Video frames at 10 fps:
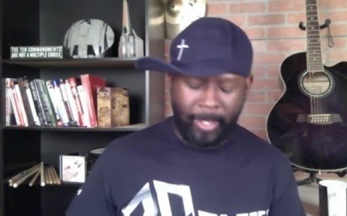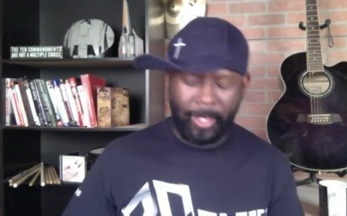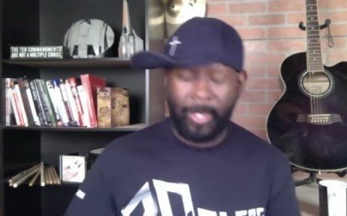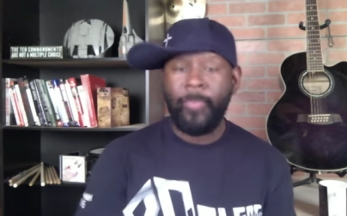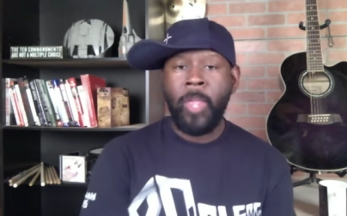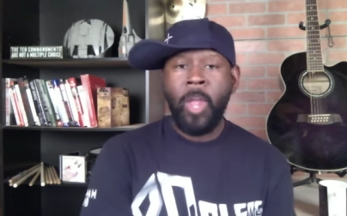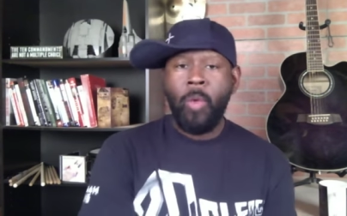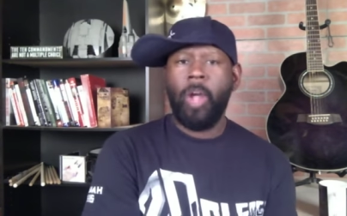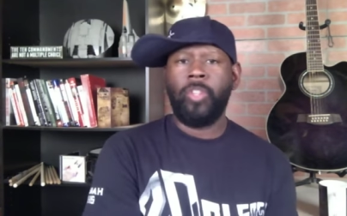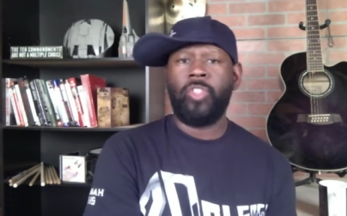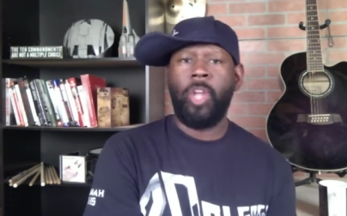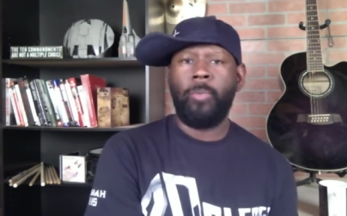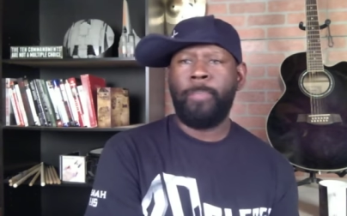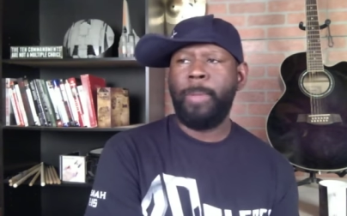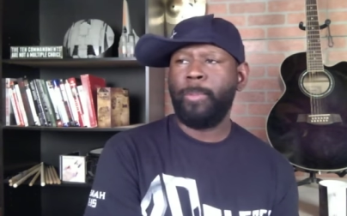Uh, well, so
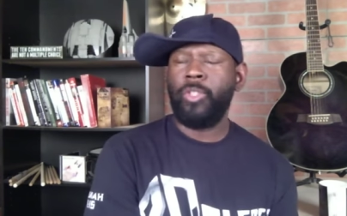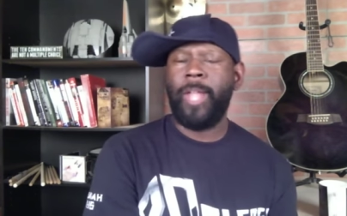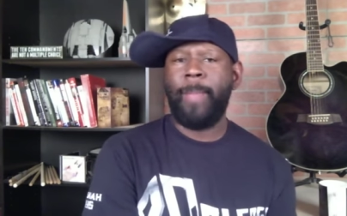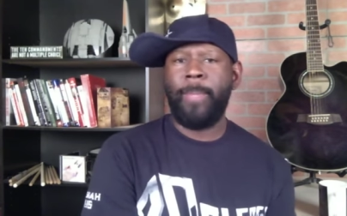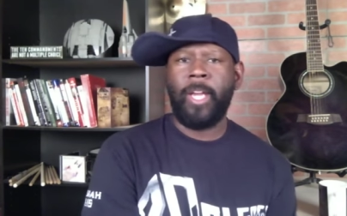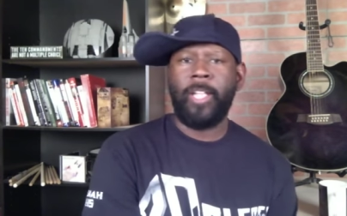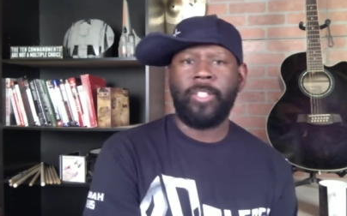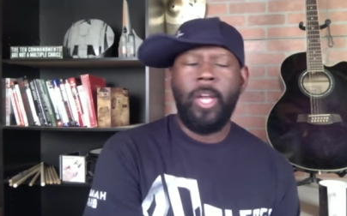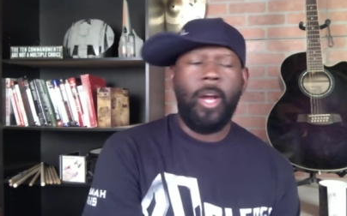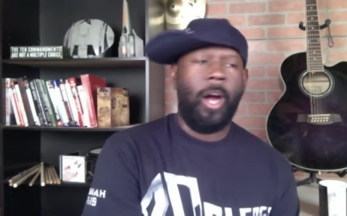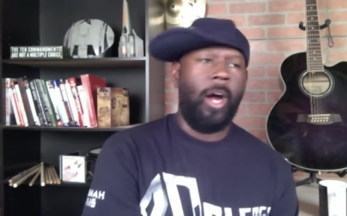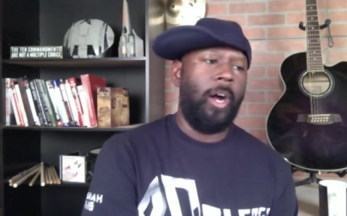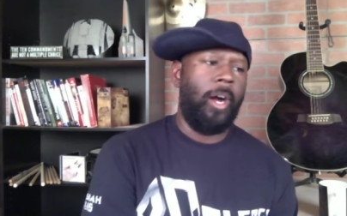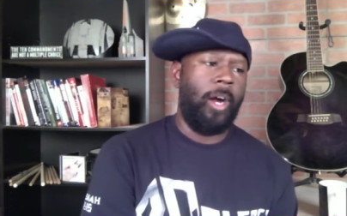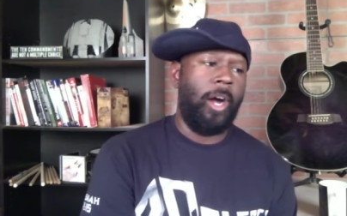people do that because
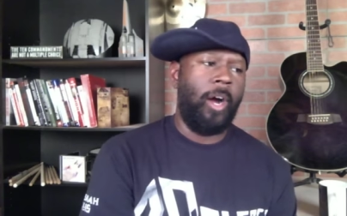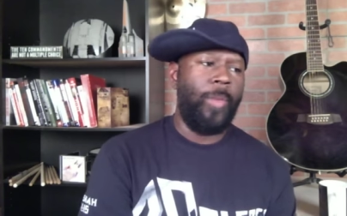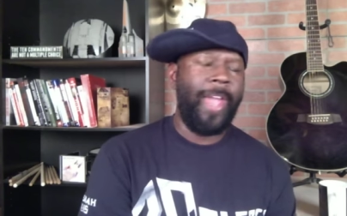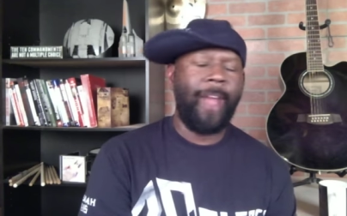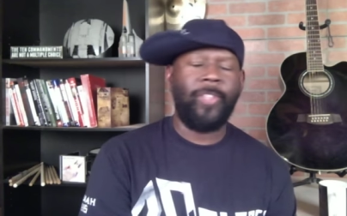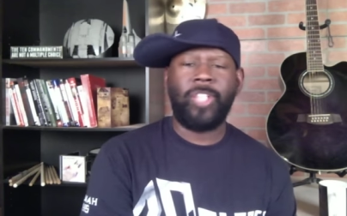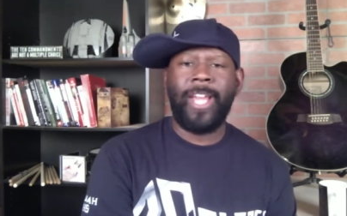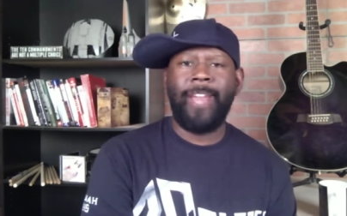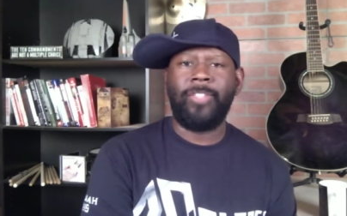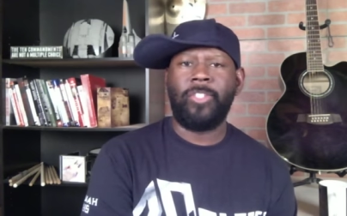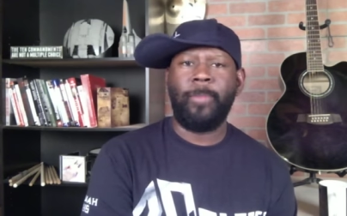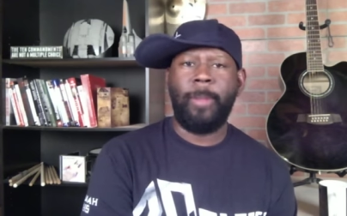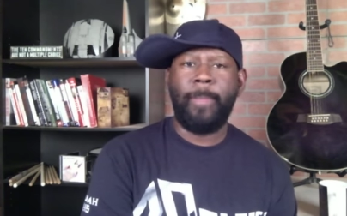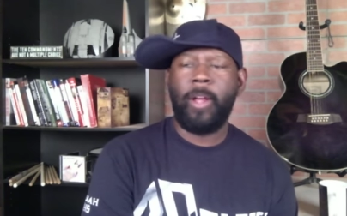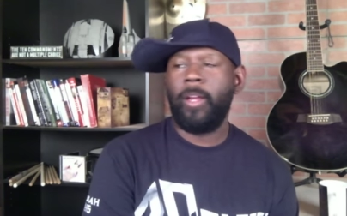uh, uh, we have a slave system in
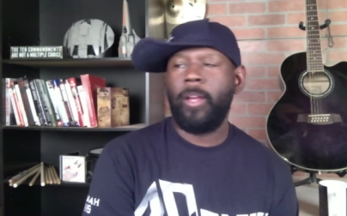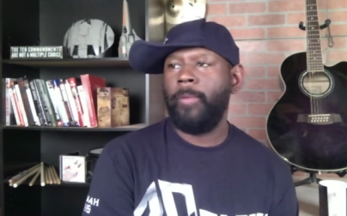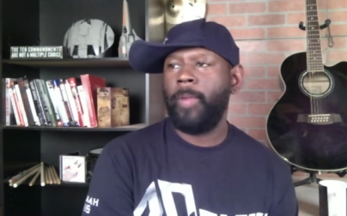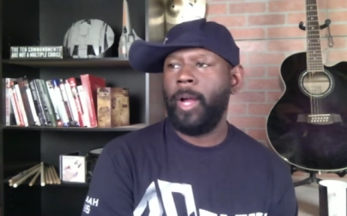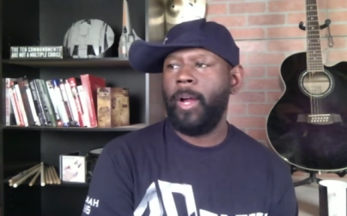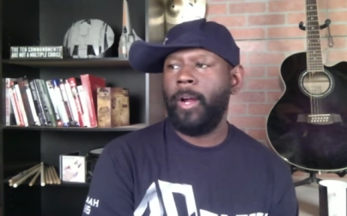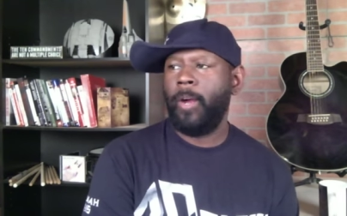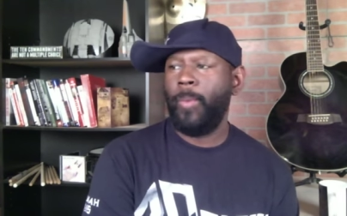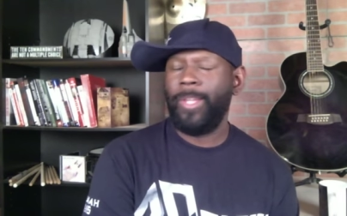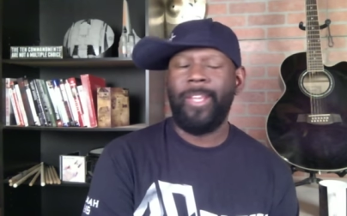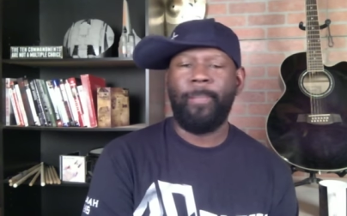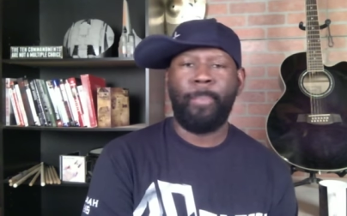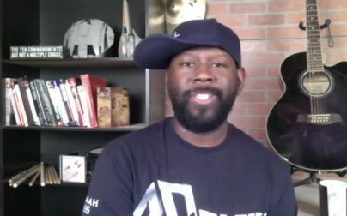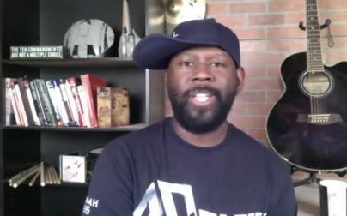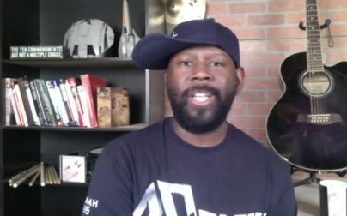America uh, uh, with the
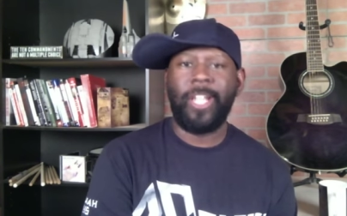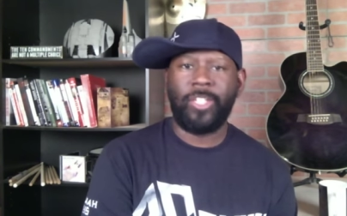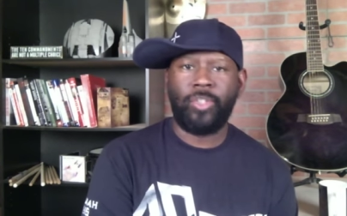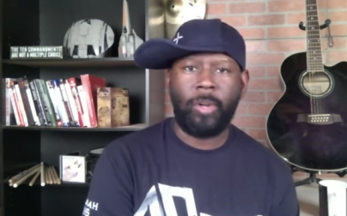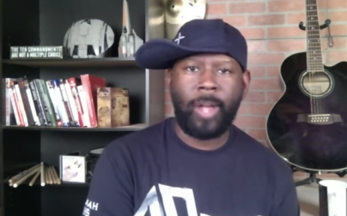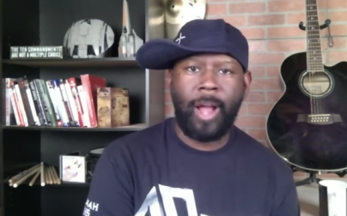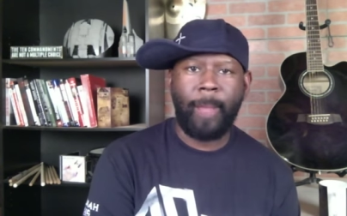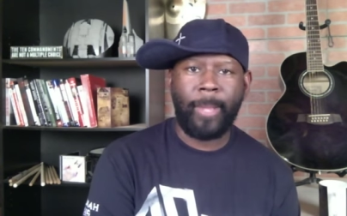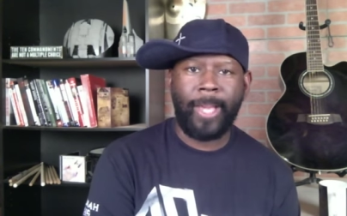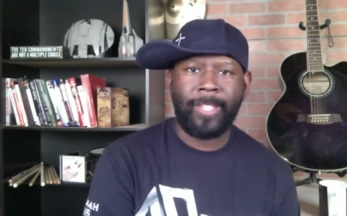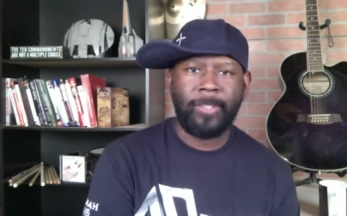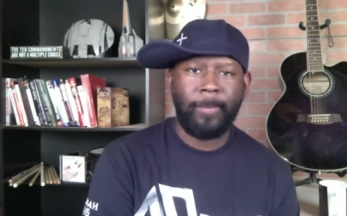prison industrial complex.